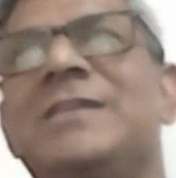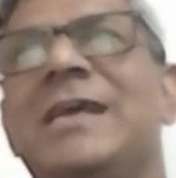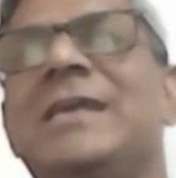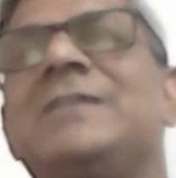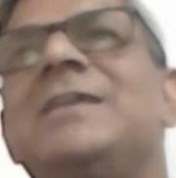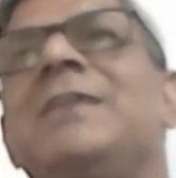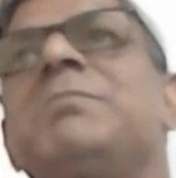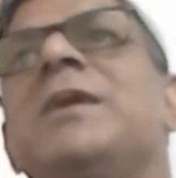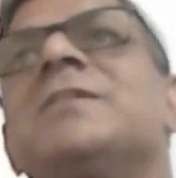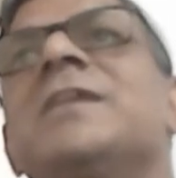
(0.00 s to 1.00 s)
They
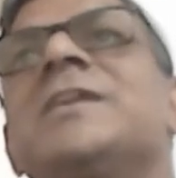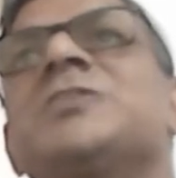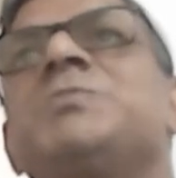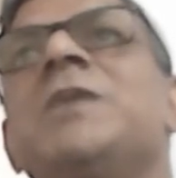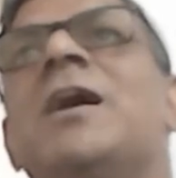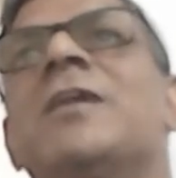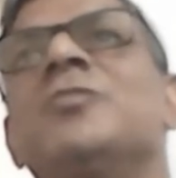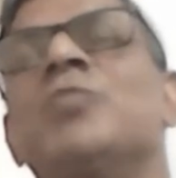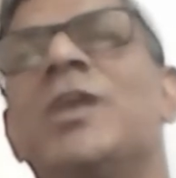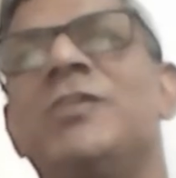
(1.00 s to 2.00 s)
make that S-P-R
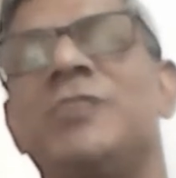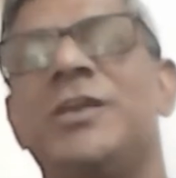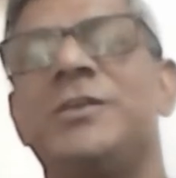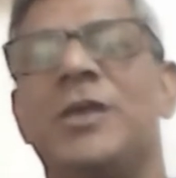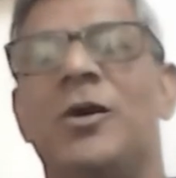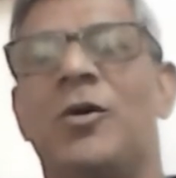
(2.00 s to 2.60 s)
as one unit.